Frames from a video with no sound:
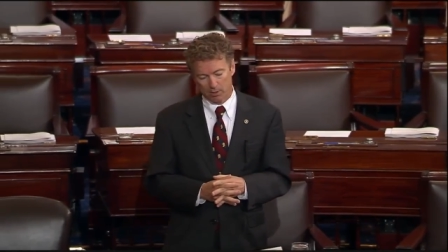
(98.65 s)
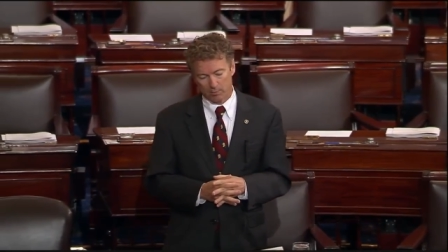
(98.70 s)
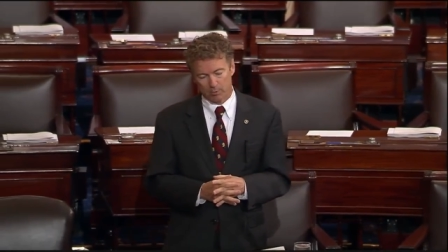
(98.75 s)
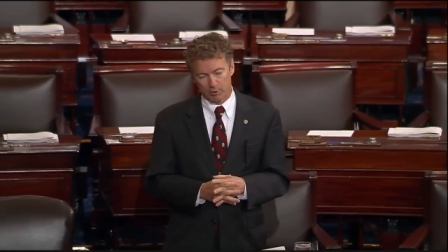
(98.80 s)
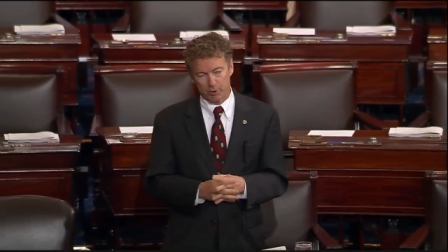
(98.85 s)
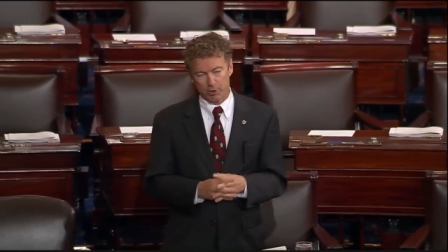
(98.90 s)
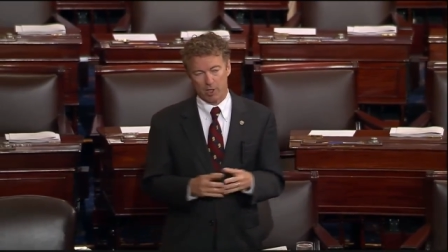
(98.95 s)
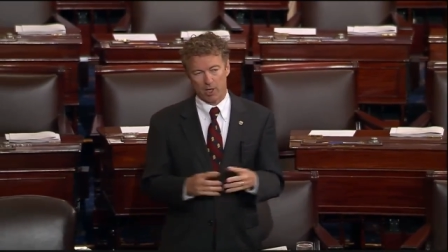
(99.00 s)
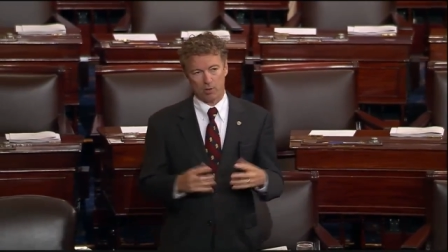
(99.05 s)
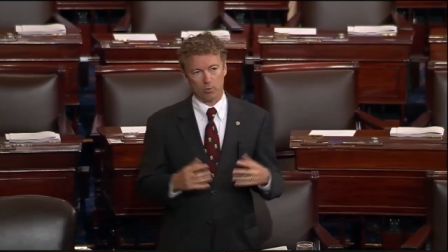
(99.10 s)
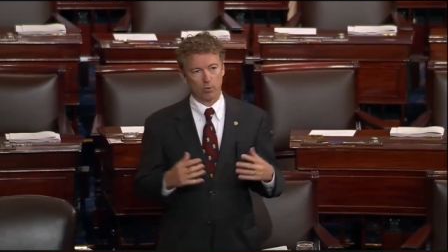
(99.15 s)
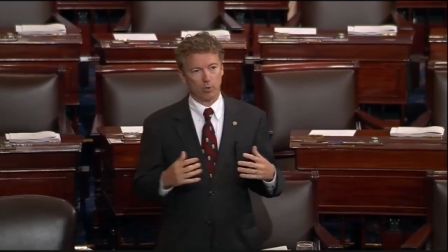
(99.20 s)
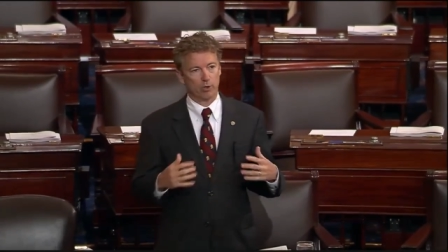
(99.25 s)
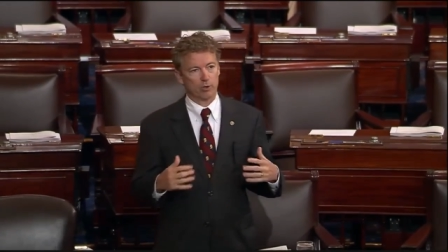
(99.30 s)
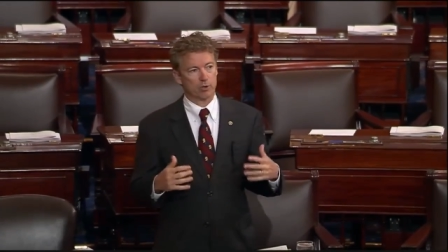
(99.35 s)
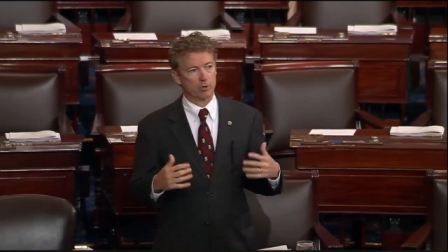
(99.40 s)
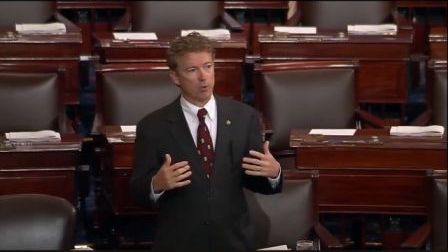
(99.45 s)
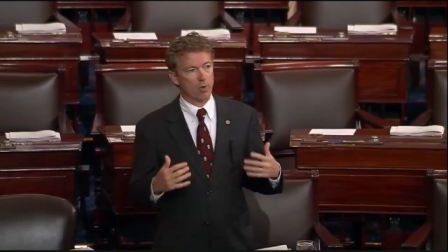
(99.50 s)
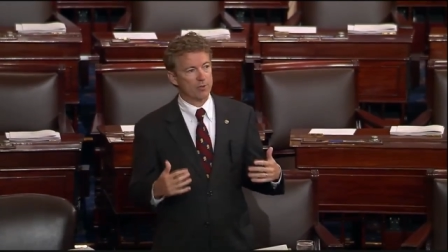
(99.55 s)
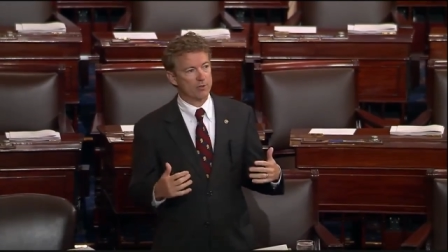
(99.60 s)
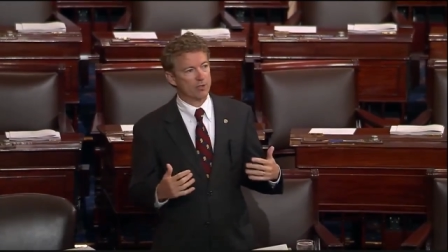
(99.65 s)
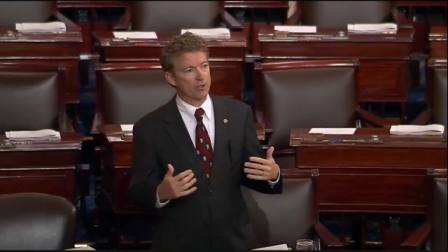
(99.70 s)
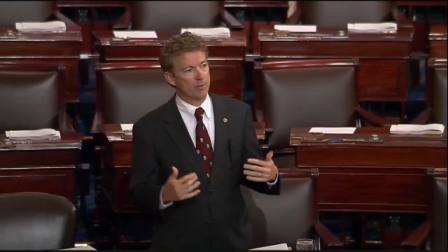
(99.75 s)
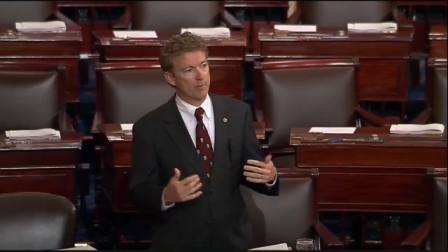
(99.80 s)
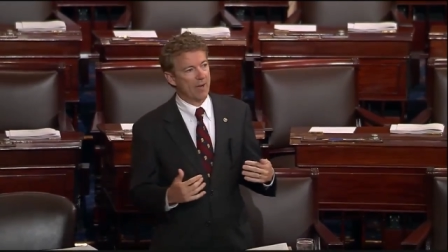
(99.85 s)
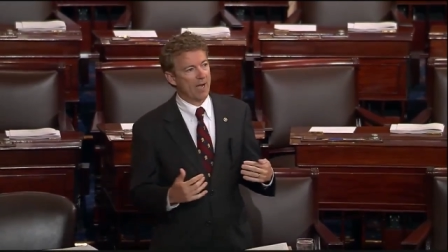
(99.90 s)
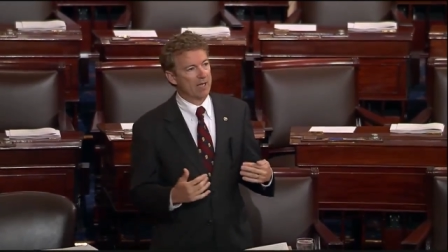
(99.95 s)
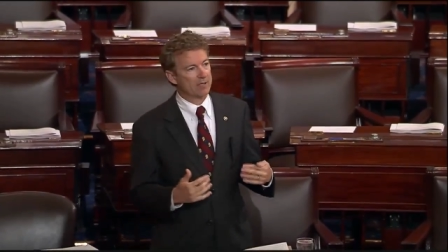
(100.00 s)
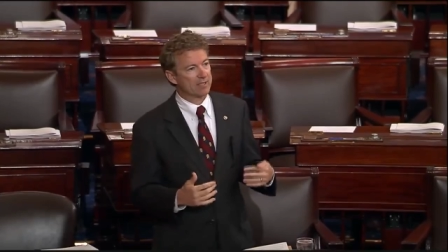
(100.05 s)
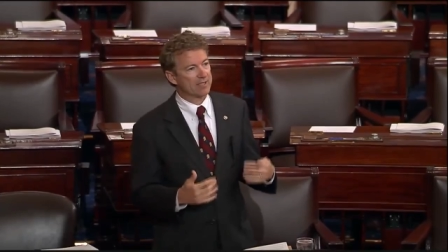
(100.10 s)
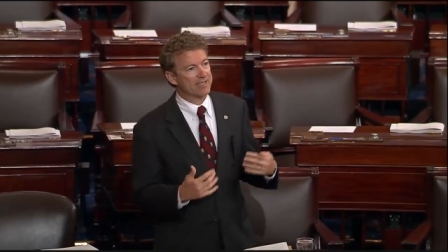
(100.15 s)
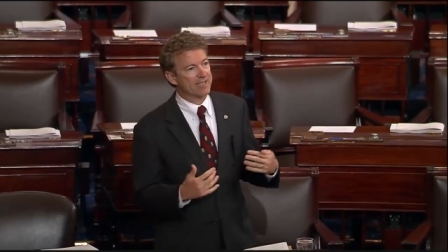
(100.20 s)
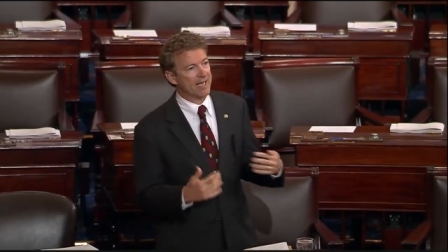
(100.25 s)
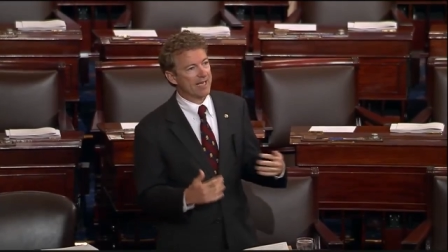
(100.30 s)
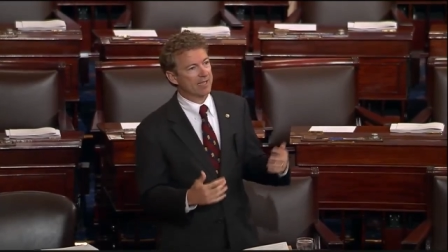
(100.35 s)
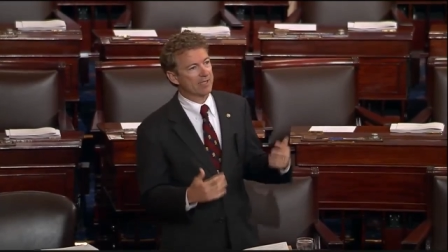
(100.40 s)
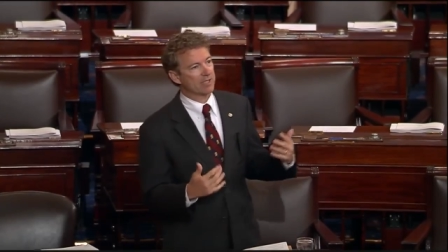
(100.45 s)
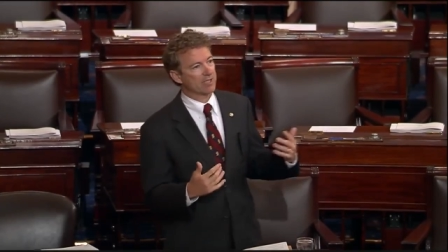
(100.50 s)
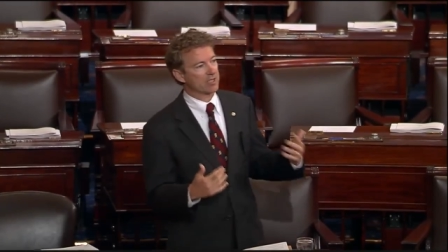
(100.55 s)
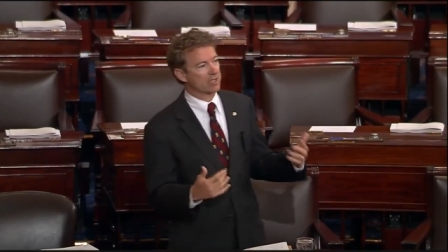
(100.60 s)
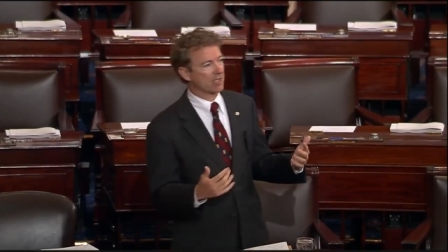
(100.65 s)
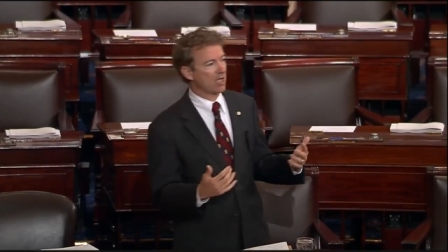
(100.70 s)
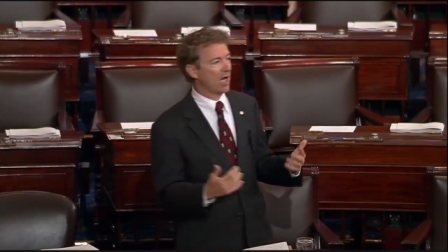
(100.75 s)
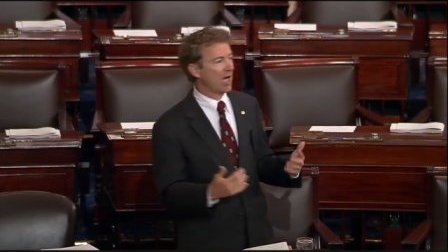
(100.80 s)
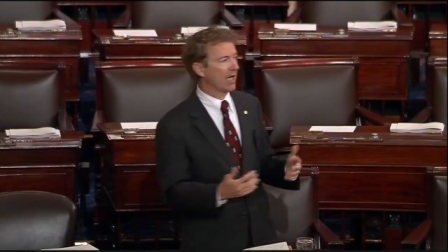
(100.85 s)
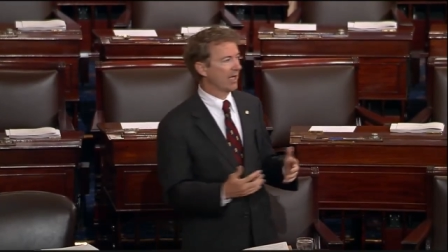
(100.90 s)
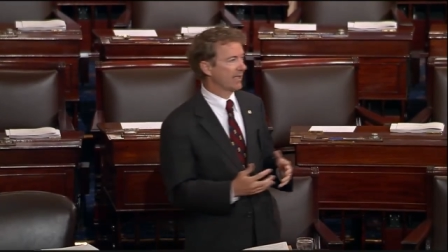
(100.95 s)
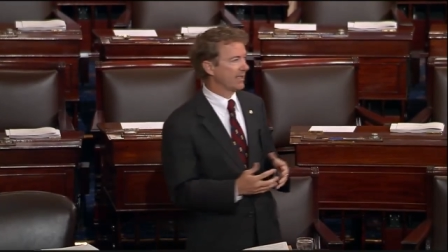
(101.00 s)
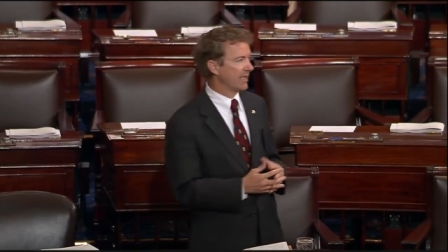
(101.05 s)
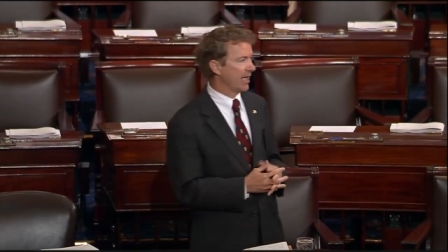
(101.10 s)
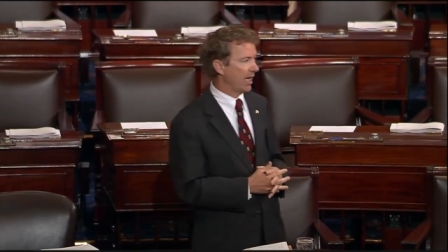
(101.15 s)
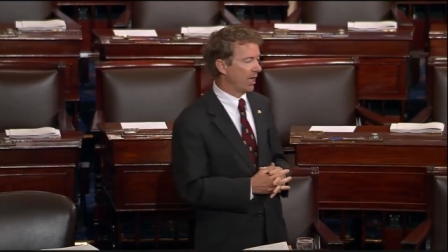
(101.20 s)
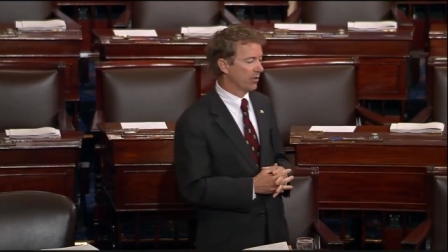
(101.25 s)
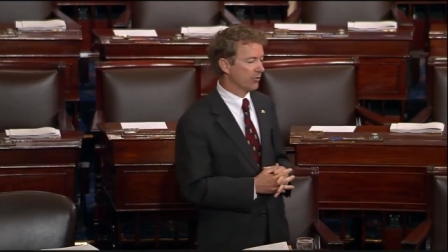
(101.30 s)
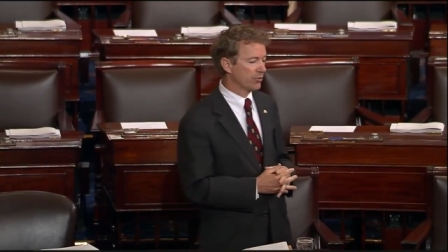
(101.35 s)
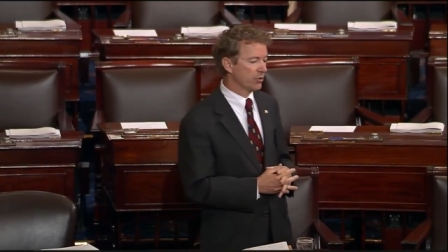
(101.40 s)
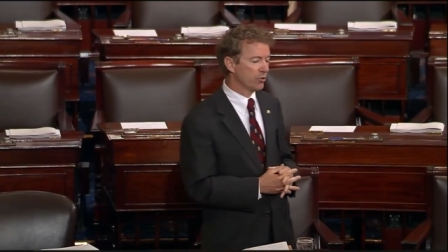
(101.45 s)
But John Wilkes wasn't about to take this lying down,